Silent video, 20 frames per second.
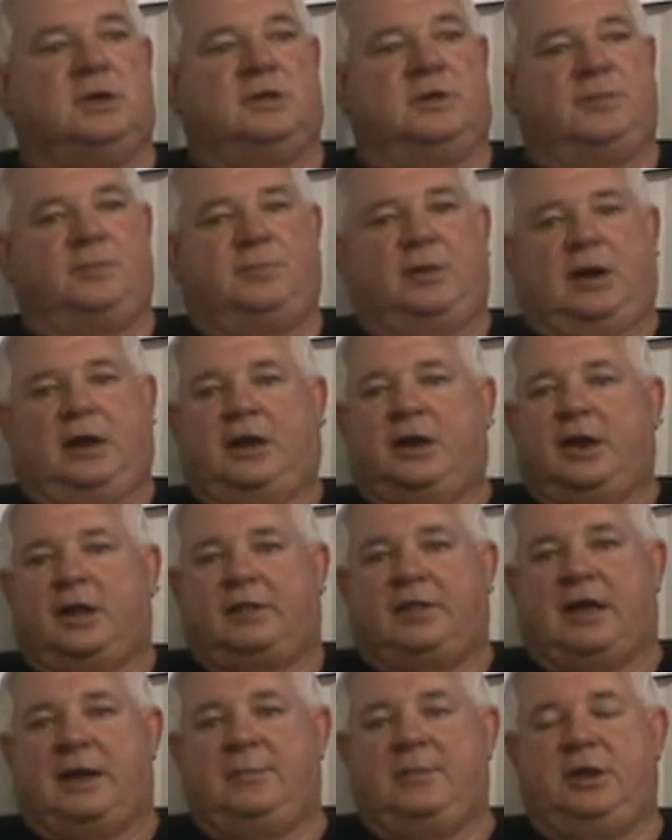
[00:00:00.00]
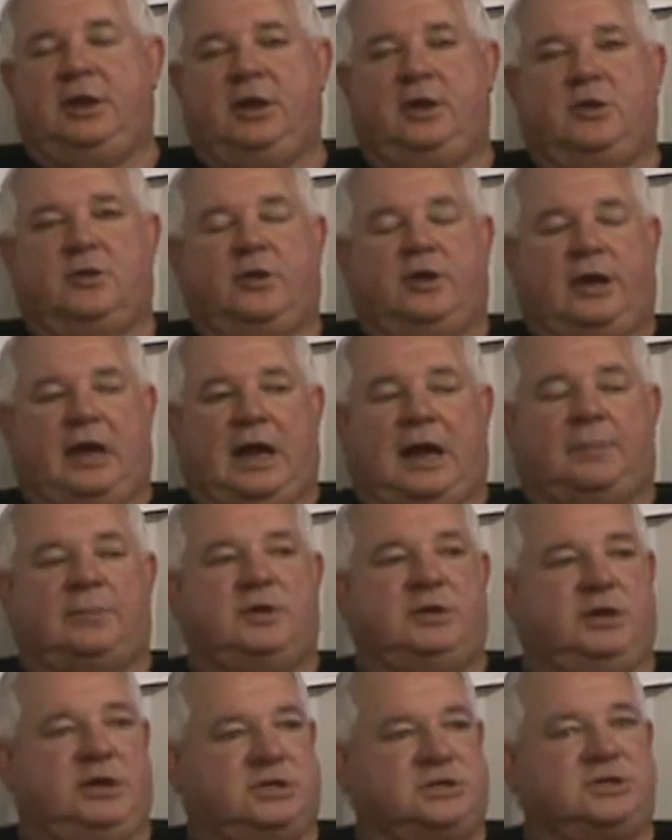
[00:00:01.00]
there's probably not that many going out,
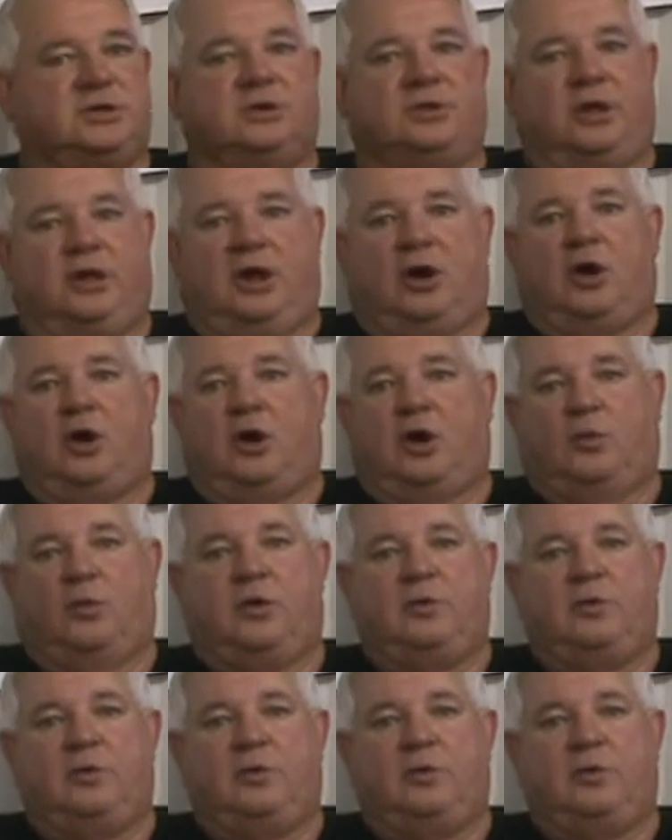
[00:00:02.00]
but yes sir, they are.